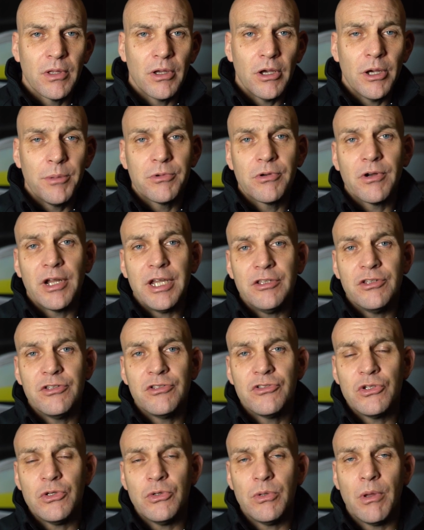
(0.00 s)
upgrade
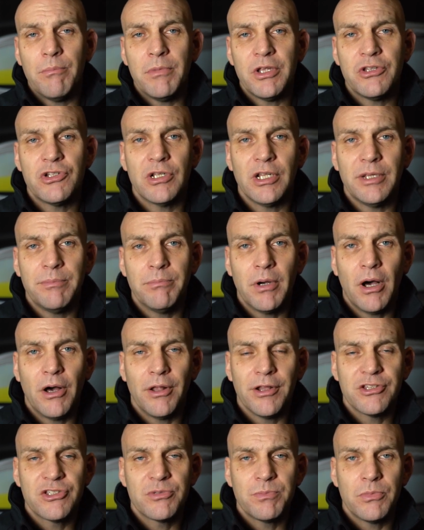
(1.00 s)
to Michelin
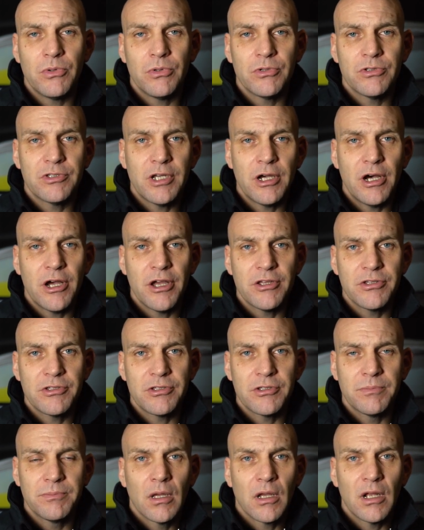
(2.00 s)
Pilot Sport tyres,